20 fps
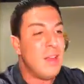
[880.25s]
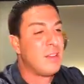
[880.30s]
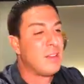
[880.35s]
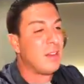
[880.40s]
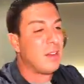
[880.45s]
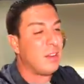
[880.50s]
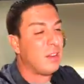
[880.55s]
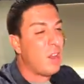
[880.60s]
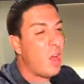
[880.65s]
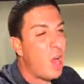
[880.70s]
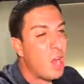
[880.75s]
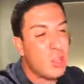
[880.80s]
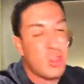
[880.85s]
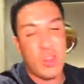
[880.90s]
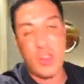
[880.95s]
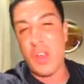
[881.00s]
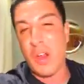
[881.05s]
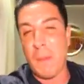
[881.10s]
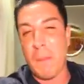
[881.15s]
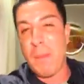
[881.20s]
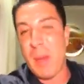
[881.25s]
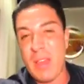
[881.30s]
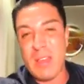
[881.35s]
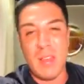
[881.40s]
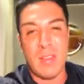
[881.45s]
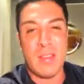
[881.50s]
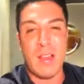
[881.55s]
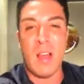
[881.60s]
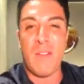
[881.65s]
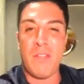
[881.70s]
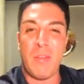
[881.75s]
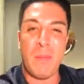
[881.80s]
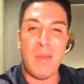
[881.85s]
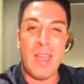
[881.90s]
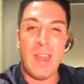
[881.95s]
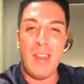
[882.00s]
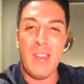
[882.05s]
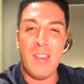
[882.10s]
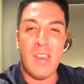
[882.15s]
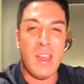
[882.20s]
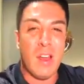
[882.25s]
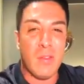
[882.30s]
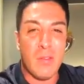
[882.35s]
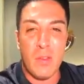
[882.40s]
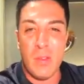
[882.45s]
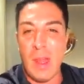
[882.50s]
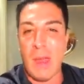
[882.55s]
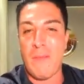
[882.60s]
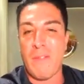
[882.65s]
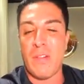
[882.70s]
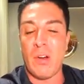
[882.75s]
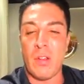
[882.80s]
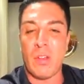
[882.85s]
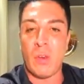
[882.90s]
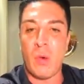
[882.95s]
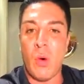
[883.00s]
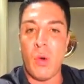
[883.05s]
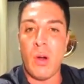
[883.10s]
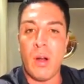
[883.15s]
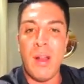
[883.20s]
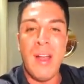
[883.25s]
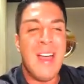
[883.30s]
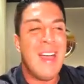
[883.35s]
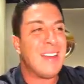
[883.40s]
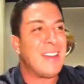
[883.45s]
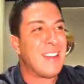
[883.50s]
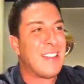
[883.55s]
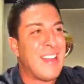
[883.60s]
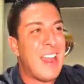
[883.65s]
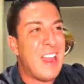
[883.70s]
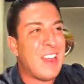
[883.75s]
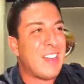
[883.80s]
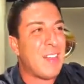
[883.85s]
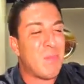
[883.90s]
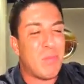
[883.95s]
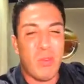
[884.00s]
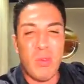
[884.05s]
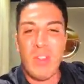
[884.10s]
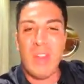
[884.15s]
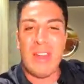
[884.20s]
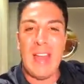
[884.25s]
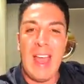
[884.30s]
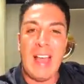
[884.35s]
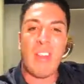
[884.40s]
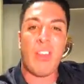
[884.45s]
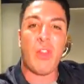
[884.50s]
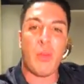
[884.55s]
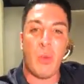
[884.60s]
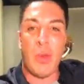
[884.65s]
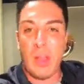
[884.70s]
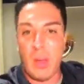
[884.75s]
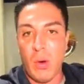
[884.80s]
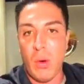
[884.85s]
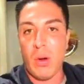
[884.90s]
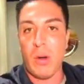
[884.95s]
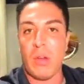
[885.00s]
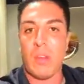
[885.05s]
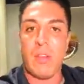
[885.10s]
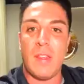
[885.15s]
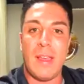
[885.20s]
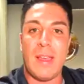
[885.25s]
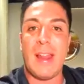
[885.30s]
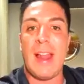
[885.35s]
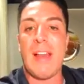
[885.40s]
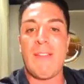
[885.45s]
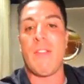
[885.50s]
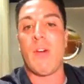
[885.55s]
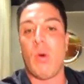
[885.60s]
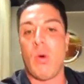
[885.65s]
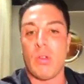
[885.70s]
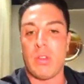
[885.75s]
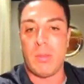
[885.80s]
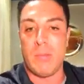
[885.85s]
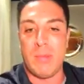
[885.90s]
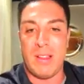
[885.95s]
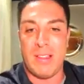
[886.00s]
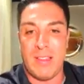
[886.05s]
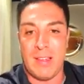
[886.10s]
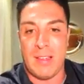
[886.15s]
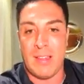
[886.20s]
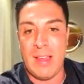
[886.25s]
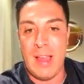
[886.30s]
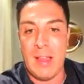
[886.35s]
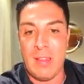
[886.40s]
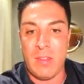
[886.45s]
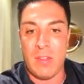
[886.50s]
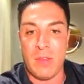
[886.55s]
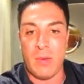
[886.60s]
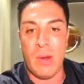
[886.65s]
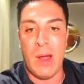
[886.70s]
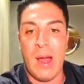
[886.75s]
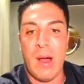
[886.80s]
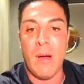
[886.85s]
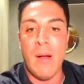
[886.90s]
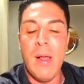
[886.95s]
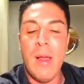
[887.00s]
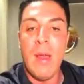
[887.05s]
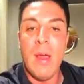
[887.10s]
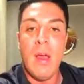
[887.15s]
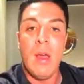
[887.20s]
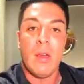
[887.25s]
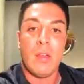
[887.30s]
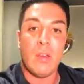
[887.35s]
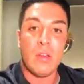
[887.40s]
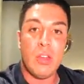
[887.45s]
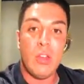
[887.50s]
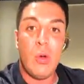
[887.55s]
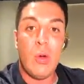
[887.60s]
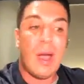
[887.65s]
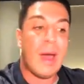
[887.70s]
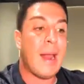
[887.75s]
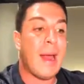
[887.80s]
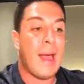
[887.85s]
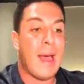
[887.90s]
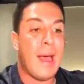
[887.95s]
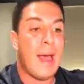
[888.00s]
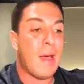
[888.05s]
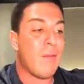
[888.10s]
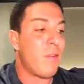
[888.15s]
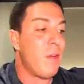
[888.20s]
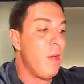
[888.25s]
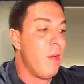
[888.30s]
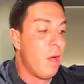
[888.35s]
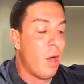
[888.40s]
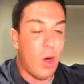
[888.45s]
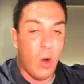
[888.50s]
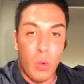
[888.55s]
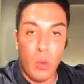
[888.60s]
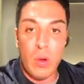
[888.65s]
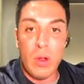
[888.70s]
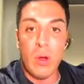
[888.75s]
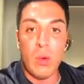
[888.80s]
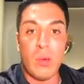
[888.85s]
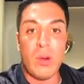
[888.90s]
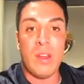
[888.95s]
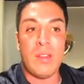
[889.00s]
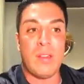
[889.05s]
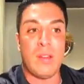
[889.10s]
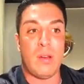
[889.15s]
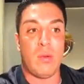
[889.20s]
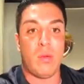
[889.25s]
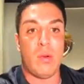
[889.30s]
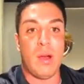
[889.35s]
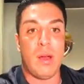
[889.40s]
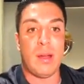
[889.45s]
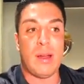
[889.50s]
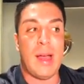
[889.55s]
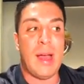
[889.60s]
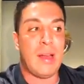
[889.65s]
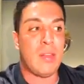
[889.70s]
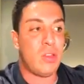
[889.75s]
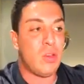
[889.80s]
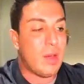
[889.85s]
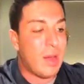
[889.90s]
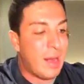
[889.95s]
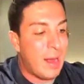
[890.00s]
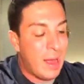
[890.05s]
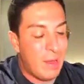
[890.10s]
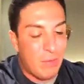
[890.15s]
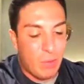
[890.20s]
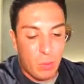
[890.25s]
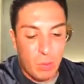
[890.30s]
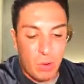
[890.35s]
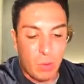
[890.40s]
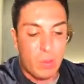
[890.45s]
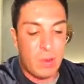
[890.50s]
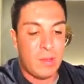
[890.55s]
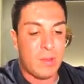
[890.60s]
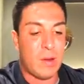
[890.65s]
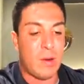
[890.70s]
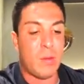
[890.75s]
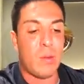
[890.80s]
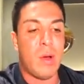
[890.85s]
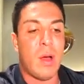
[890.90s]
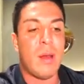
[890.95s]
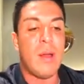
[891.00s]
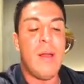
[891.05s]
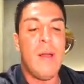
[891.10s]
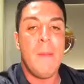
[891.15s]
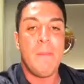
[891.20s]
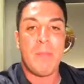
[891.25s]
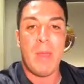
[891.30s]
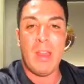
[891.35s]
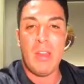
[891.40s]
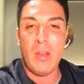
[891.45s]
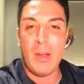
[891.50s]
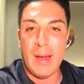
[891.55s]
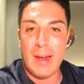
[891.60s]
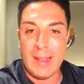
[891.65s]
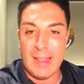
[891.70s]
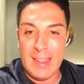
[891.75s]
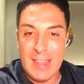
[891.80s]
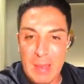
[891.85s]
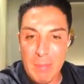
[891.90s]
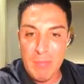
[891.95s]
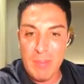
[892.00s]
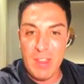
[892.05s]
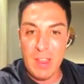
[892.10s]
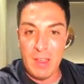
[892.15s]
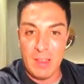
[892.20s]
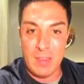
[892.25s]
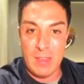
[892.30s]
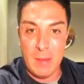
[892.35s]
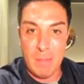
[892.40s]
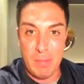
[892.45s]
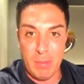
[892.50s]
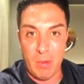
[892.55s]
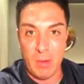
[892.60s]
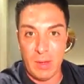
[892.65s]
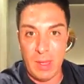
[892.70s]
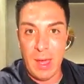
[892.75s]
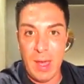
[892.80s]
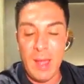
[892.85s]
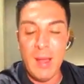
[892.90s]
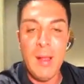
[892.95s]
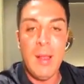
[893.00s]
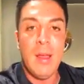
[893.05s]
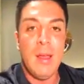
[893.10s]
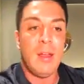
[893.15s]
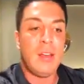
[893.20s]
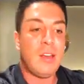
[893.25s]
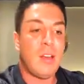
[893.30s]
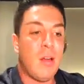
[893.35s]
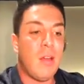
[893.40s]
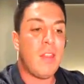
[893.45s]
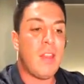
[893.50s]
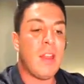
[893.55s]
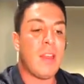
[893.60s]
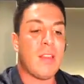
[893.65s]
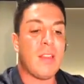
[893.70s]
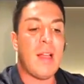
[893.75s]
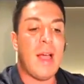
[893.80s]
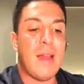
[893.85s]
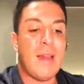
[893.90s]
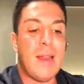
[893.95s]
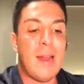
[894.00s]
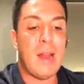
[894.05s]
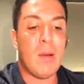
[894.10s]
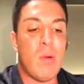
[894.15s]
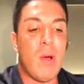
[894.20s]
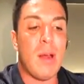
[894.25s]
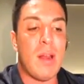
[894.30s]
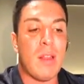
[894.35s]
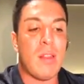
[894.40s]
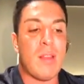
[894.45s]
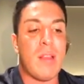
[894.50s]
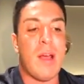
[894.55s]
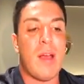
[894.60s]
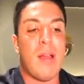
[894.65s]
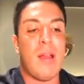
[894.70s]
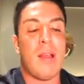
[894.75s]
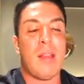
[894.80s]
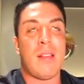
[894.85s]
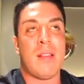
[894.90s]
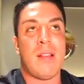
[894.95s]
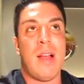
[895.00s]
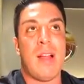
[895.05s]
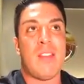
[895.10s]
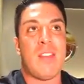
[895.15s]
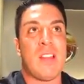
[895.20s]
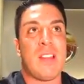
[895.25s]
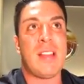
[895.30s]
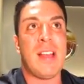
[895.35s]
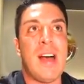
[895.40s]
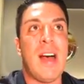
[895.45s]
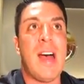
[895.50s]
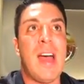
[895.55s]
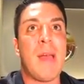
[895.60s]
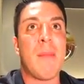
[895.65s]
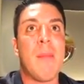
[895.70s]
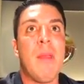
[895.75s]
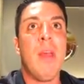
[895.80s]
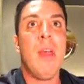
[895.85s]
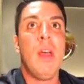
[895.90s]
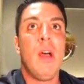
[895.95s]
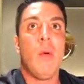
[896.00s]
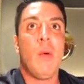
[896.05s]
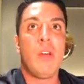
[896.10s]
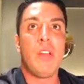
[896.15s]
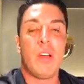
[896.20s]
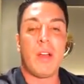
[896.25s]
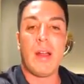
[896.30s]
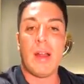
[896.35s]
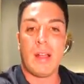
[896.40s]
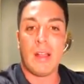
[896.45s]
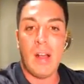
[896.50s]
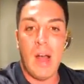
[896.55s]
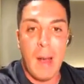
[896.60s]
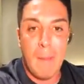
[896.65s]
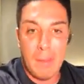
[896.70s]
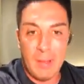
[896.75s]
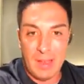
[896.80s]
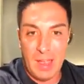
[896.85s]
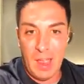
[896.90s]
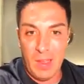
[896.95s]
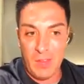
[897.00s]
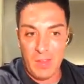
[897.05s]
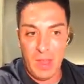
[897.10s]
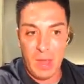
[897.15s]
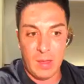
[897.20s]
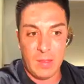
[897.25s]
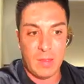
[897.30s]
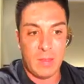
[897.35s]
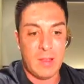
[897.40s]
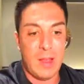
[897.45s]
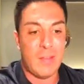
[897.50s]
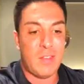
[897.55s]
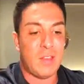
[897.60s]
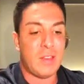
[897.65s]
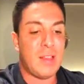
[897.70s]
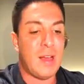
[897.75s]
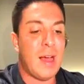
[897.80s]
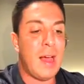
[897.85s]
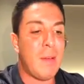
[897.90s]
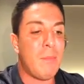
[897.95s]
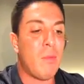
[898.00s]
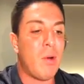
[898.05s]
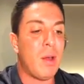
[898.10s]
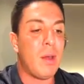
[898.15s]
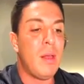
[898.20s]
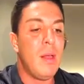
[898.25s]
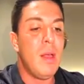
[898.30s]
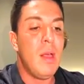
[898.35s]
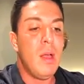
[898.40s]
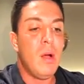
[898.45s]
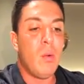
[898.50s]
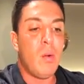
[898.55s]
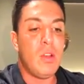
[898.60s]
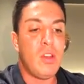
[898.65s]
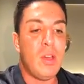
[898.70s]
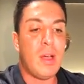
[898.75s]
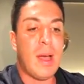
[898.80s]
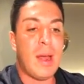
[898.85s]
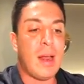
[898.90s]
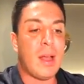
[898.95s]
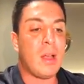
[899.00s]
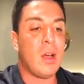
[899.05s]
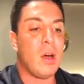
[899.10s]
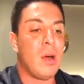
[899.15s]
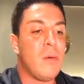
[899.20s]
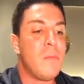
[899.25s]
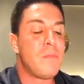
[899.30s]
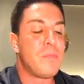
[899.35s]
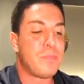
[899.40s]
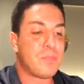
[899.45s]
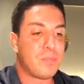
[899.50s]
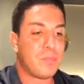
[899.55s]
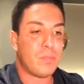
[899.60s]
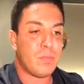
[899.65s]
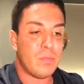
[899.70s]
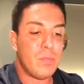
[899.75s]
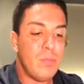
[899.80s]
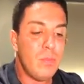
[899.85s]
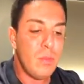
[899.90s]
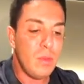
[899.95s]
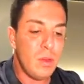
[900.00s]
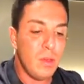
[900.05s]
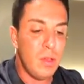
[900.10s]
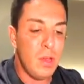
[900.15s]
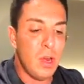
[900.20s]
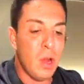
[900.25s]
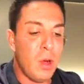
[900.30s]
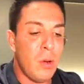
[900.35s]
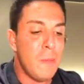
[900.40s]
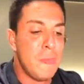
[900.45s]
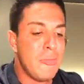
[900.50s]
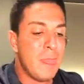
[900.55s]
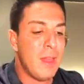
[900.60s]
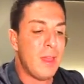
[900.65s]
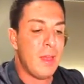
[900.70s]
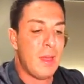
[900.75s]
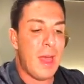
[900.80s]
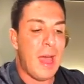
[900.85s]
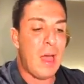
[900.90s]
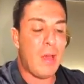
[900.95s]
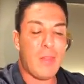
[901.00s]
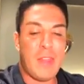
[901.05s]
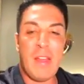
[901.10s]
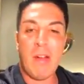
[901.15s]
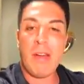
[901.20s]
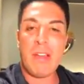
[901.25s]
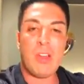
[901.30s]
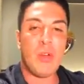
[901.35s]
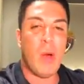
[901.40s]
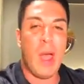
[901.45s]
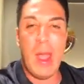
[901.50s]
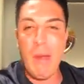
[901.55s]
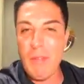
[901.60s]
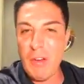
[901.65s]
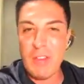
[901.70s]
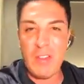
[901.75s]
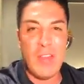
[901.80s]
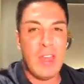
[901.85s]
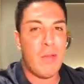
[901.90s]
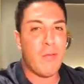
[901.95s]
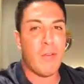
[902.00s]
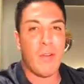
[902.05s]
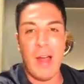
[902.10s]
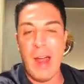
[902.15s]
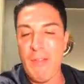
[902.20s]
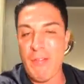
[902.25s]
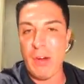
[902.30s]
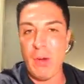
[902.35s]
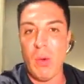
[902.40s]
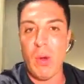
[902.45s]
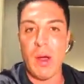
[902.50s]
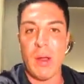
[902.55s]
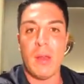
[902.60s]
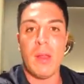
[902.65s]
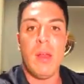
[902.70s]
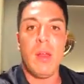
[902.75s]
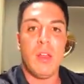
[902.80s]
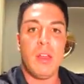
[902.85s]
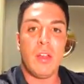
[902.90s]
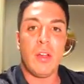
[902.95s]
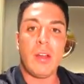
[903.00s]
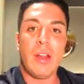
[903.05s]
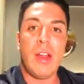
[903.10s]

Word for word: to launch their business out the beginning of the year through that first quarter to take them through the next three quarters so they can have ultimate success throughout. So you got to have a real reason to run, guys. You got to have a real reason to run and you got to keep things simple, okay? During this 90 day run, it's not, it's not the time when you're going to complicate things. It's not the time when, when you got to go, you know, out there and do everything for everyone. You're